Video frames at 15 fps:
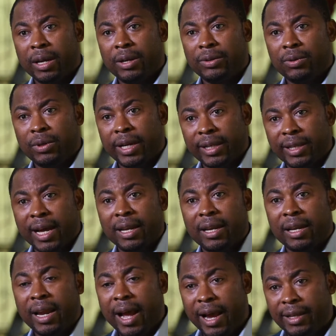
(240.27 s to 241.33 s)
now, so that at
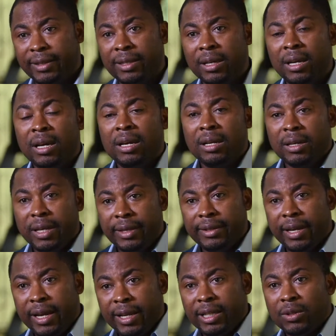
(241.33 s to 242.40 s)
night,
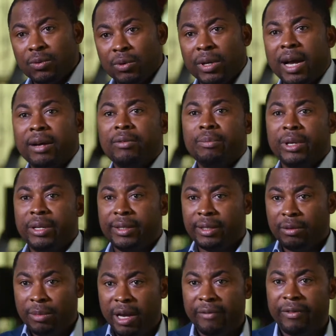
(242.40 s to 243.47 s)
this energy will now
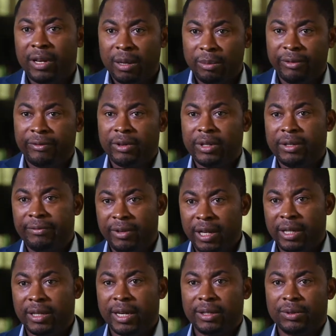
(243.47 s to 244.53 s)
still be available for these
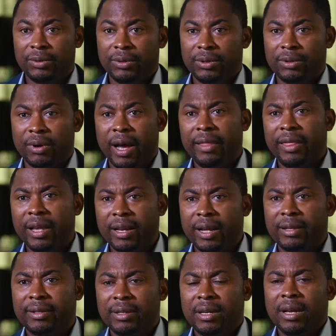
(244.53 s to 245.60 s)
villagers to use. So I think
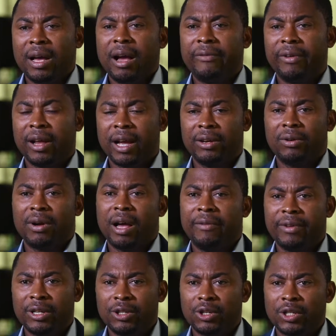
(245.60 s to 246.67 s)
that Africa don't
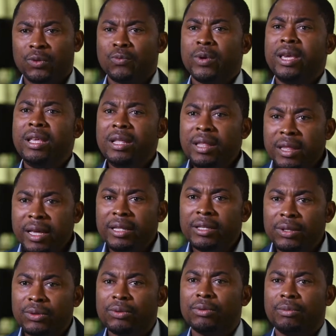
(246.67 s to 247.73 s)
have a choice. We need
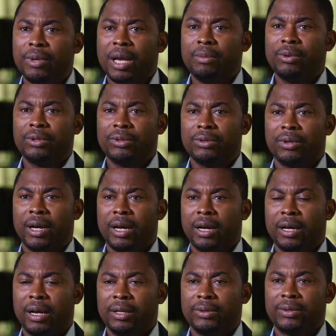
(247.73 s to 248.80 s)
to be able
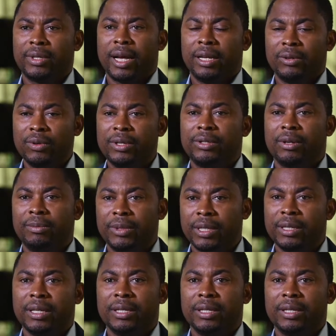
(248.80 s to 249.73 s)
to start doing something in